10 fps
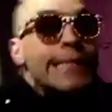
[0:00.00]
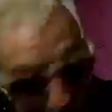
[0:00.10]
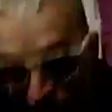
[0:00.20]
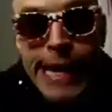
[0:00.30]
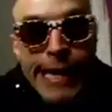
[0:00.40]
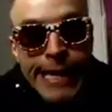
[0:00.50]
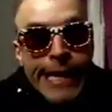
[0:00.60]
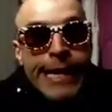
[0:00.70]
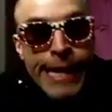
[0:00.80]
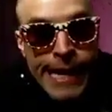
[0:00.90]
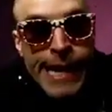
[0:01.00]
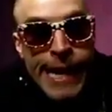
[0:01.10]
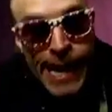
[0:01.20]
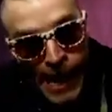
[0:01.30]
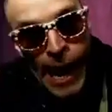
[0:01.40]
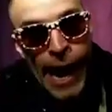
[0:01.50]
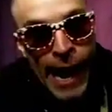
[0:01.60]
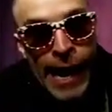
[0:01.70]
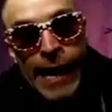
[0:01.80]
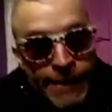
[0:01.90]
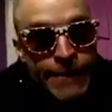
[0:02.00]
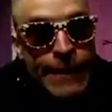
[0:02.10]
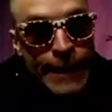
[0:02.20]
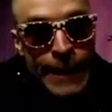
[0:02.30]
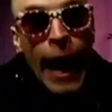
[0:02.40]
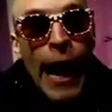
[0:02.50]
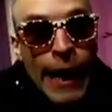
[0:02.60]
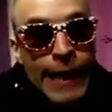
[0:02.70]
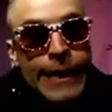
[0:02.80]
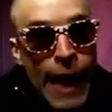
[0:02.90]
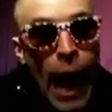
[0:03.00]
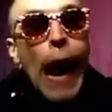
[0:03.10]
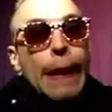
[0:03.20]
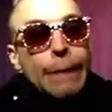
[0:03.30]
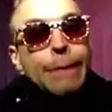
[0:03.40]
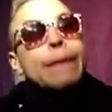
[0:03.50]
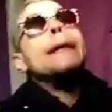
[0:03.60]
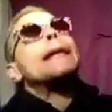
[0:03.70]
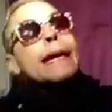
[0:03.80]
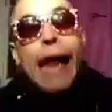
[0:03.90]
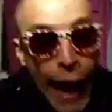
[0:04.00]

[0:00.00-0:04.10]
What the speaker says: chicken. And I ain't even got a cotton picking